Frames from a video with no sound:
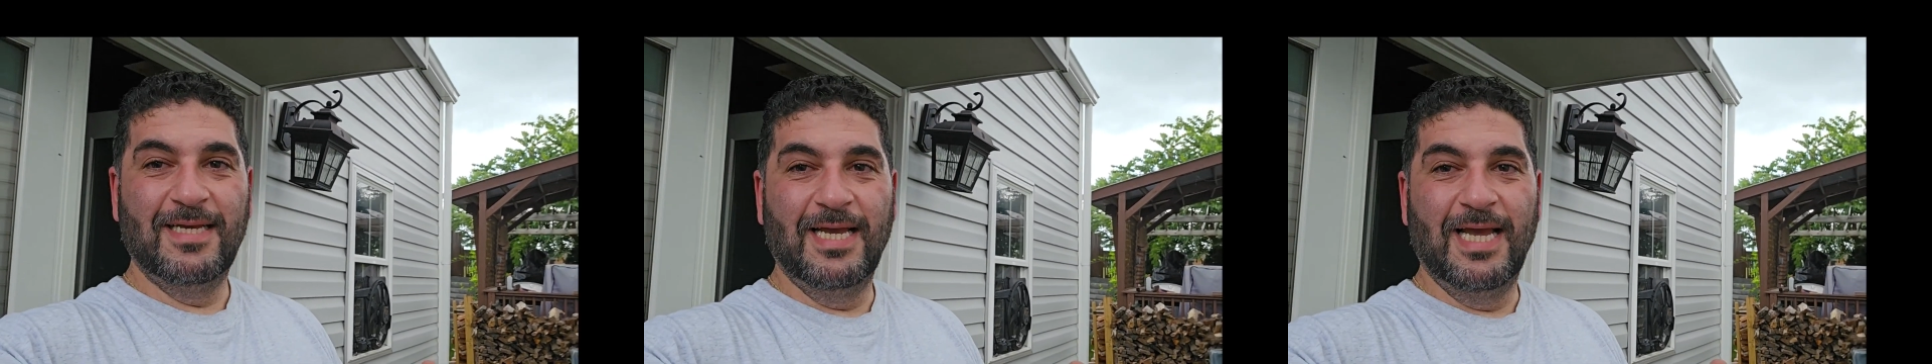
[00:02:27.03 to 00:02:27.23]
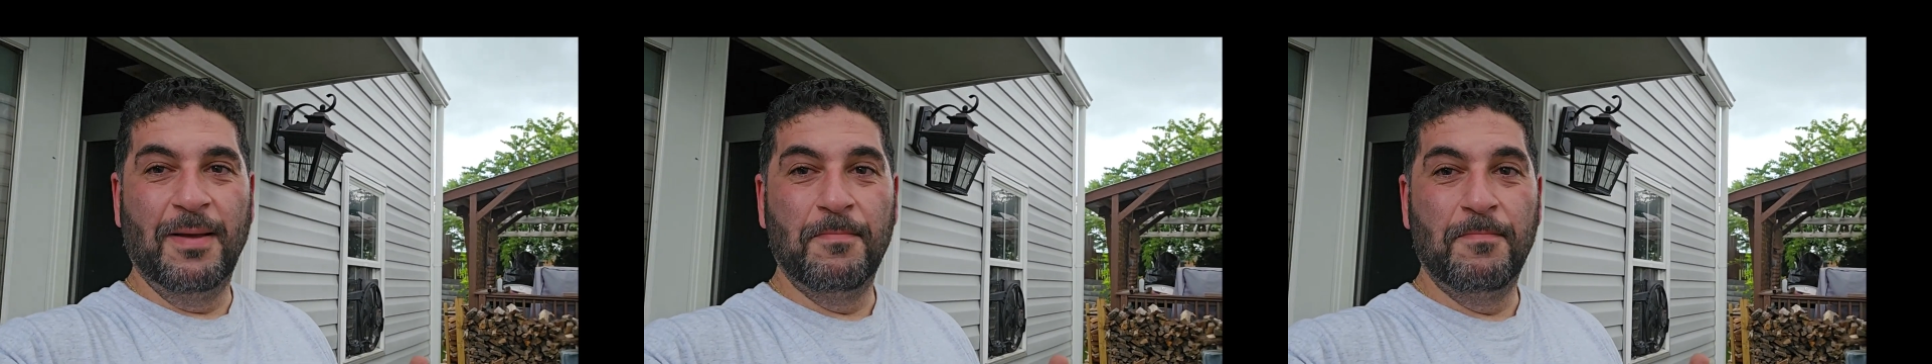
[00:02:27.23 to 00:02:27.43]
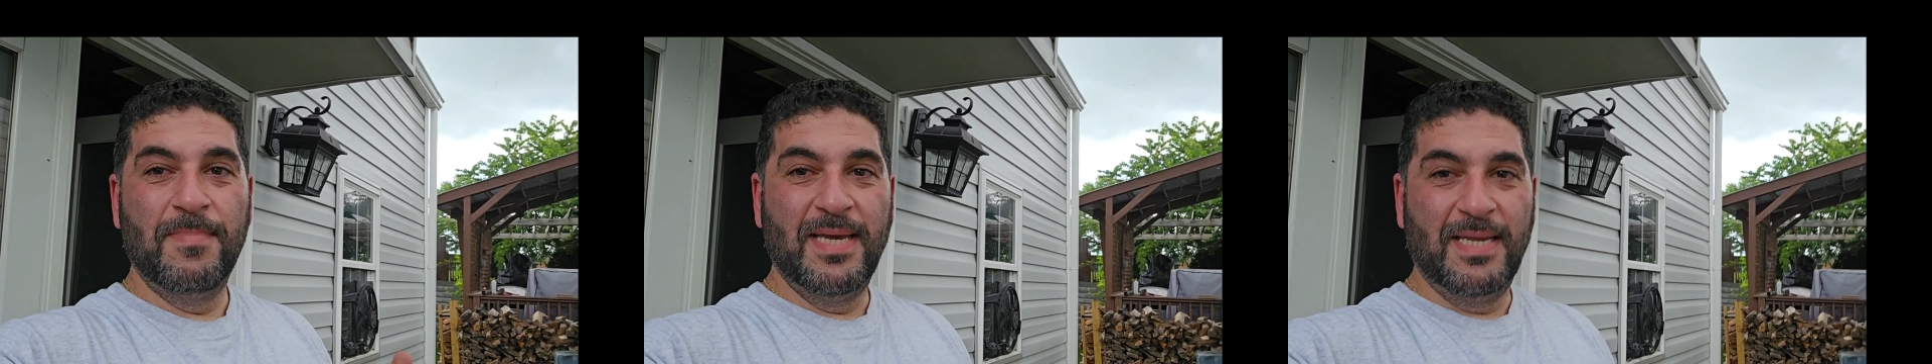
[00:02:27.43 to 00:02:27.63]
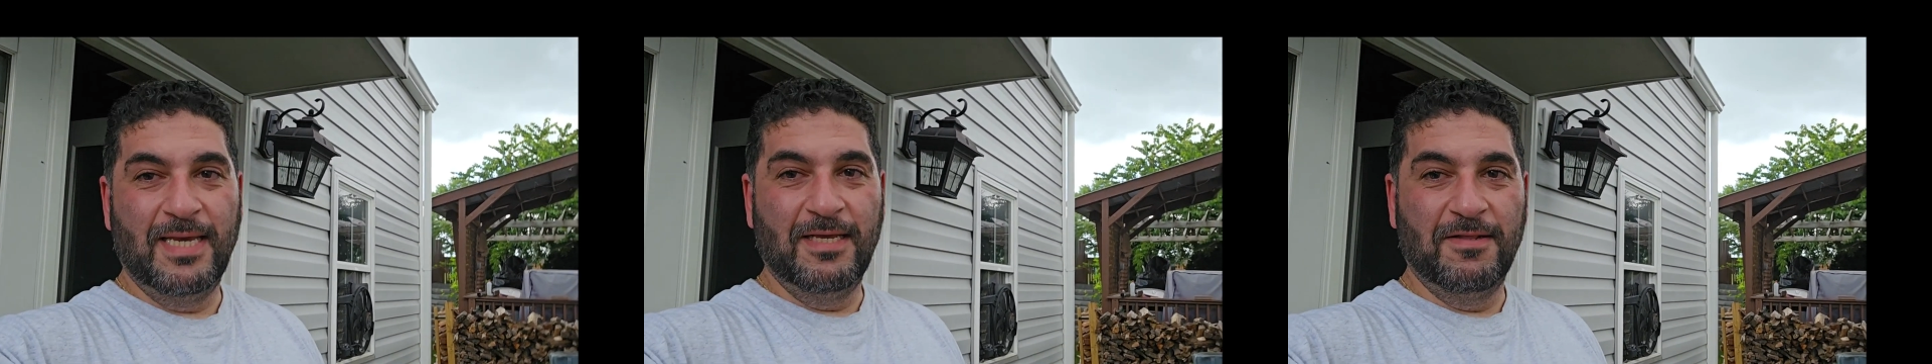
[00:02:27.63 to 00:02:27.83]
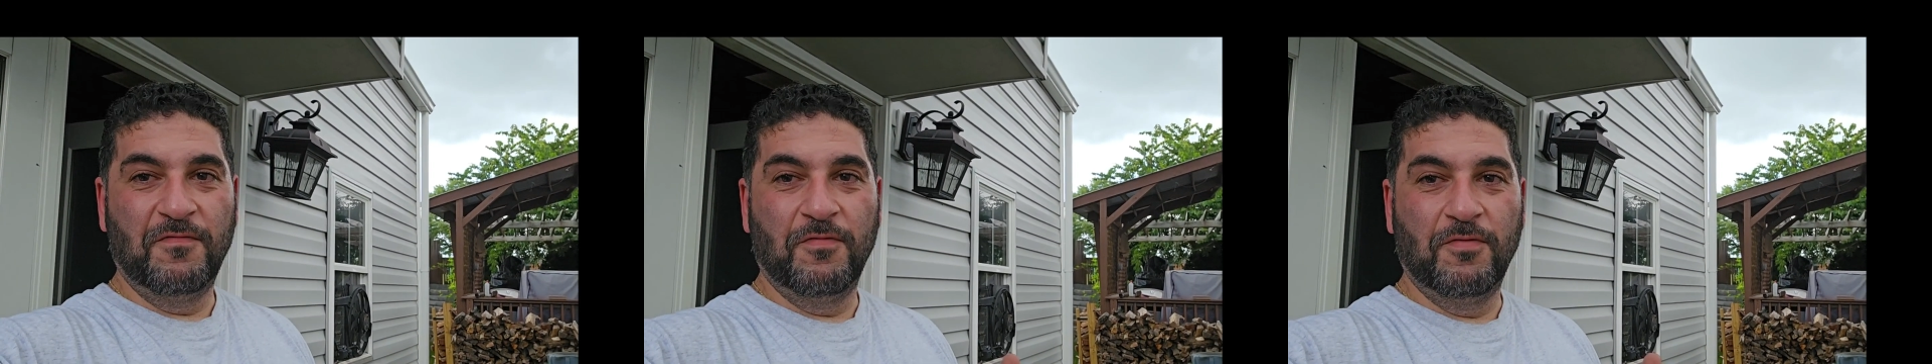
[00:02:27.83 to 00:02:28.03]
a
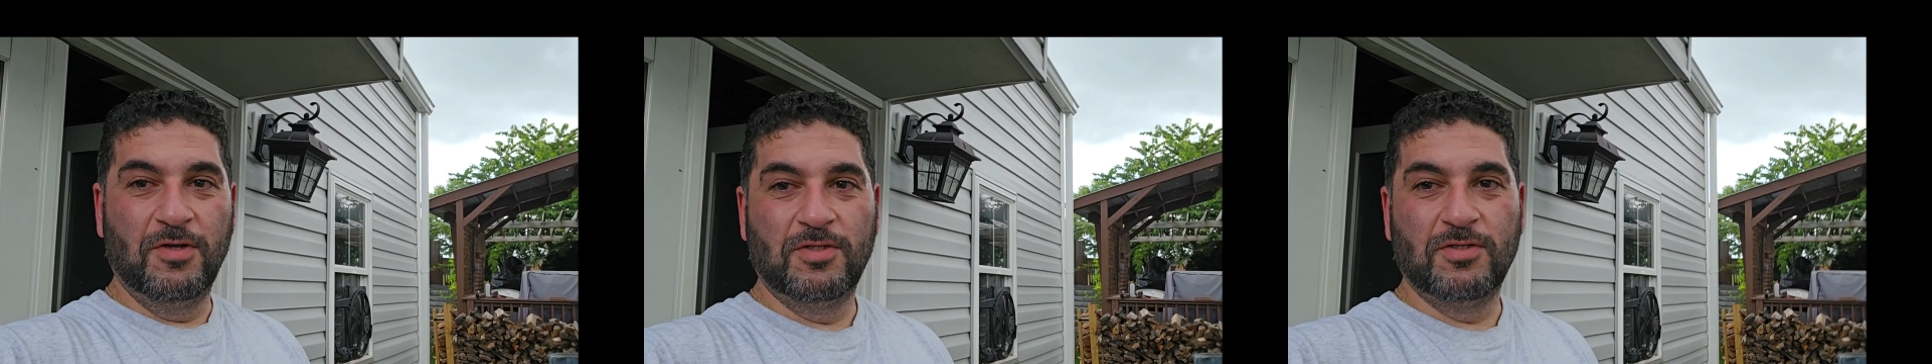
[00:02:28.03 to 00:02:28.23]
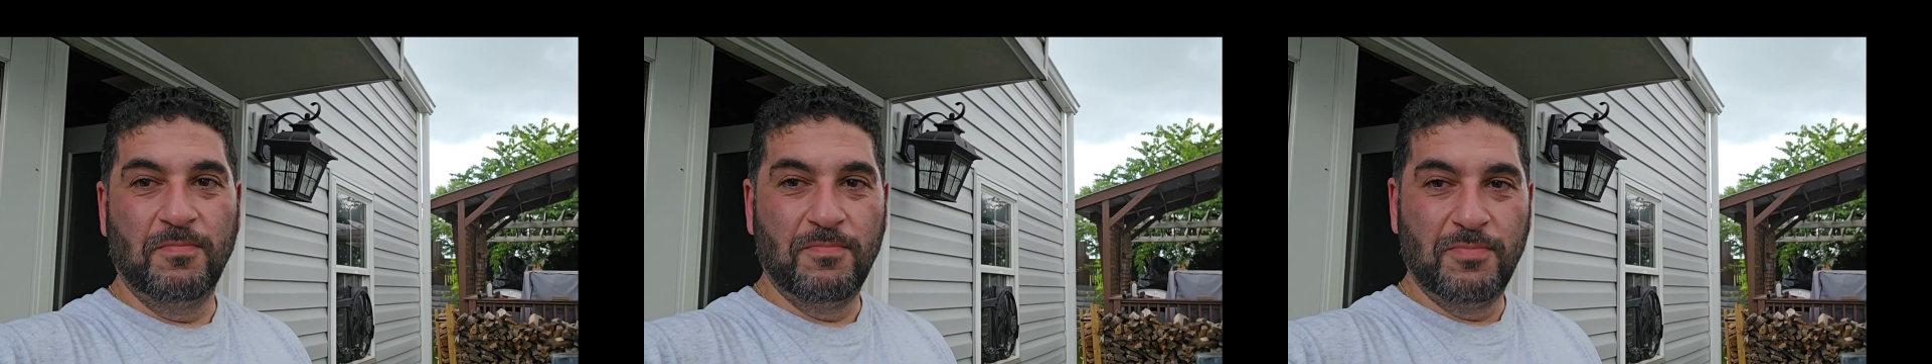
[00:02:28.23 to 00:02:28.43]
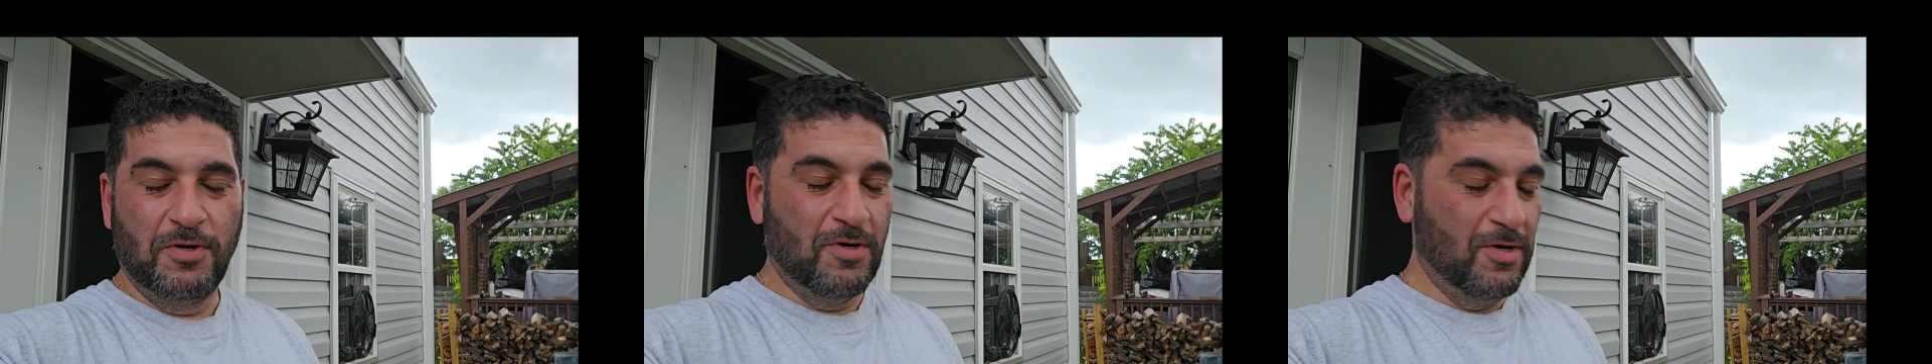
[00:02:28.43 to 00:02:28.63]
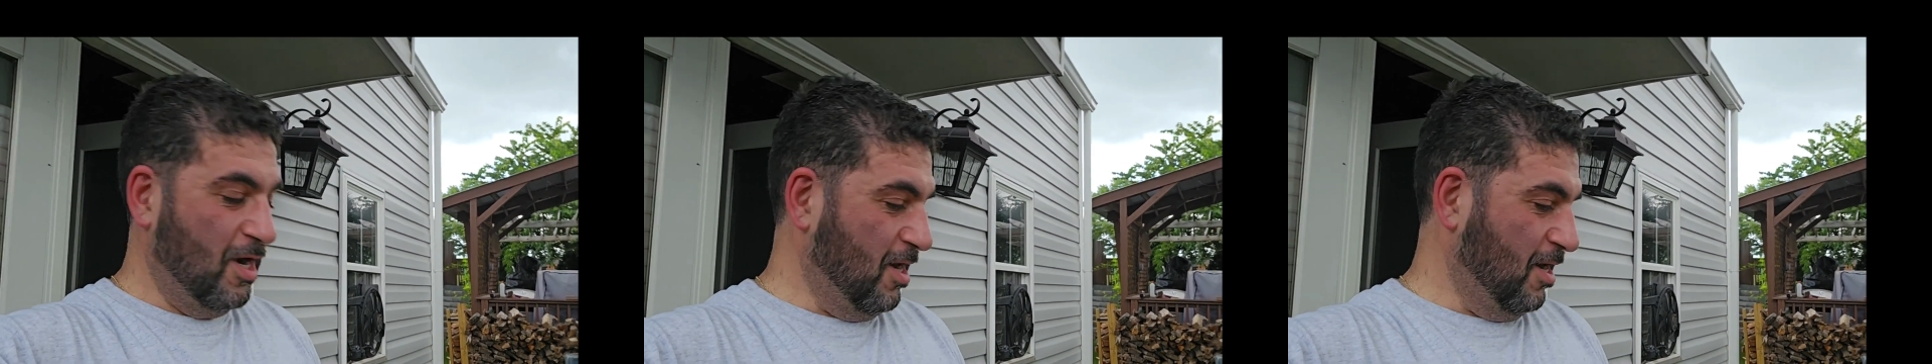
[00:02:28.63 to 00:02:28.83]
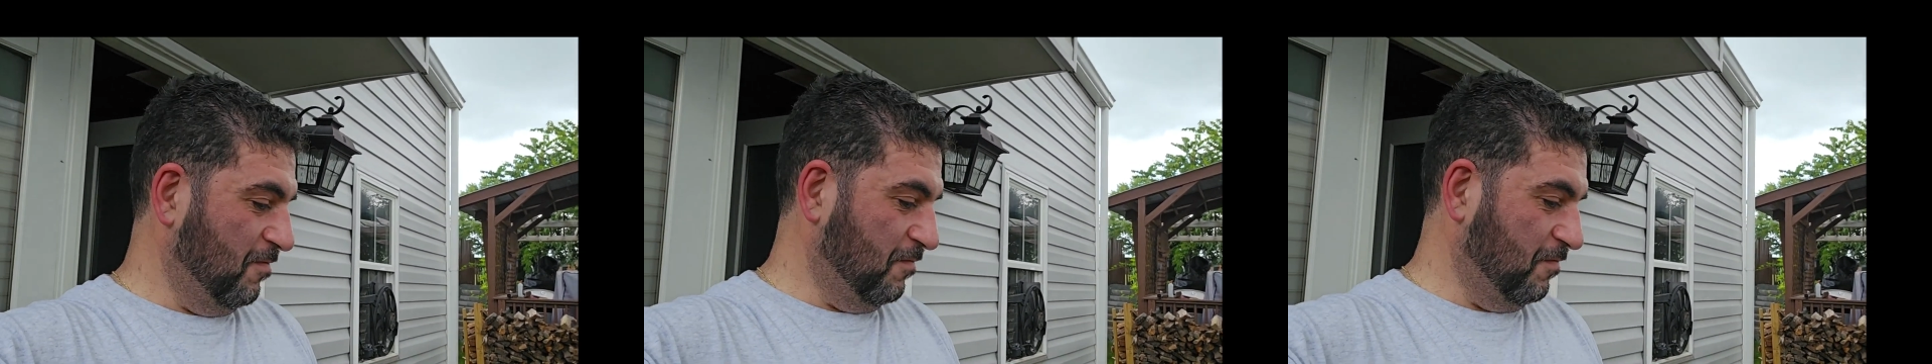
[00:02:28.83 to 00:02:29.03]
minute for it to burn
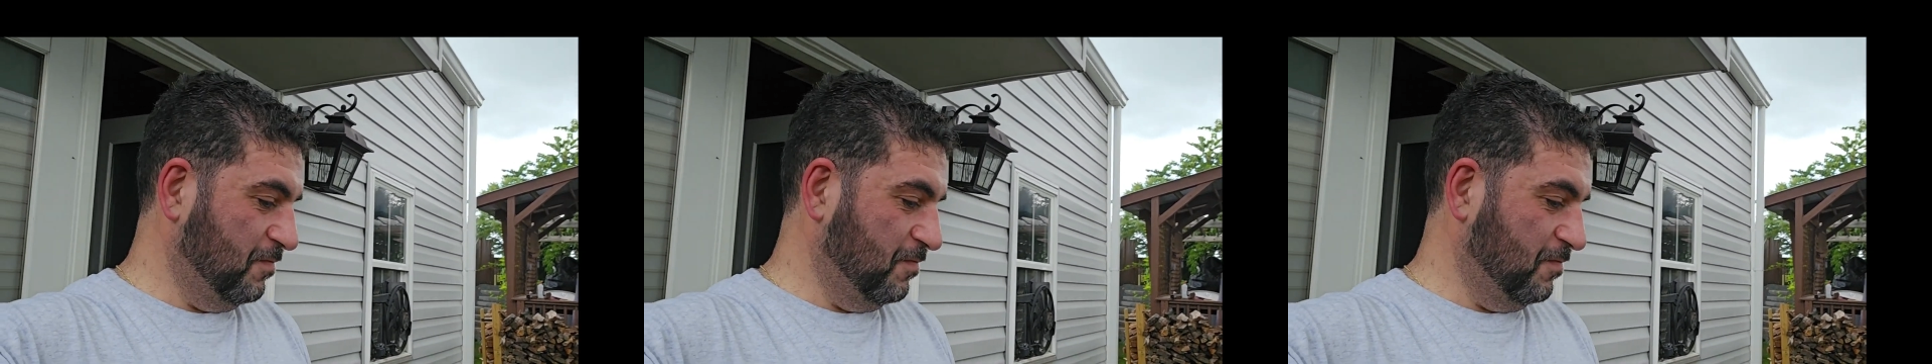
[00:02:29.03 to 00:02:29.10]
off.